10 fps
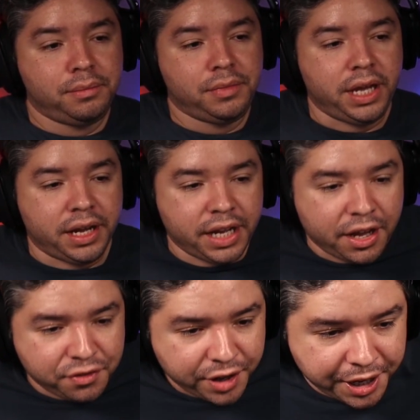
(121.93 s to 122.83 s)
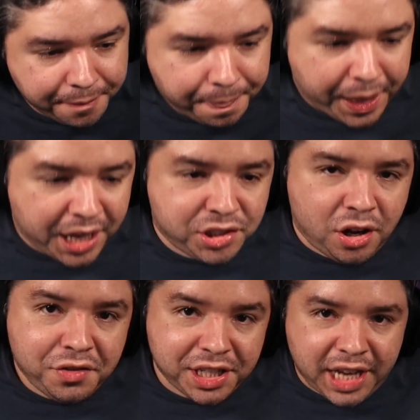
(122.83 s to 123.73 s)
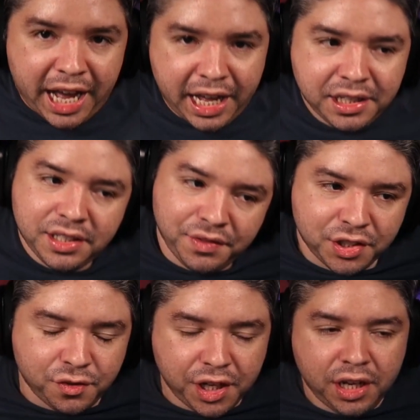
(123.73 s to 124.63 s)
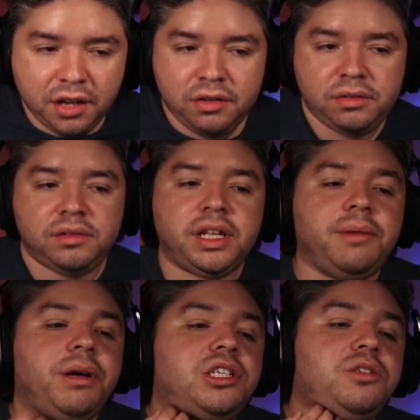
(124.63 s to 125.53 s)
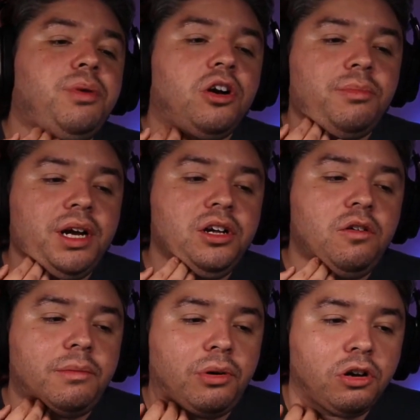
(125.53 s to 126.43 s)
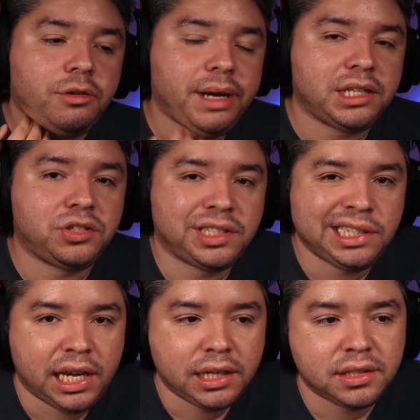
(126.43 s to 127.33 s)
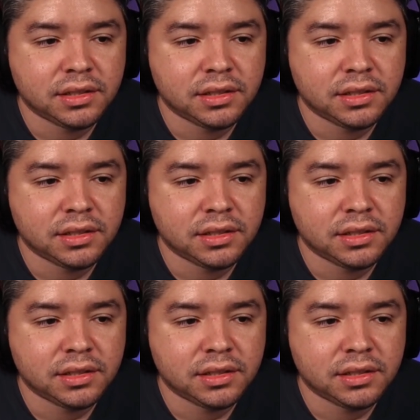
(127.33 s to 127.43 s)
Yeah, Cafe. I saw in the tags of this video, they mentioned Pokemon Go and Pokemon Masters EX.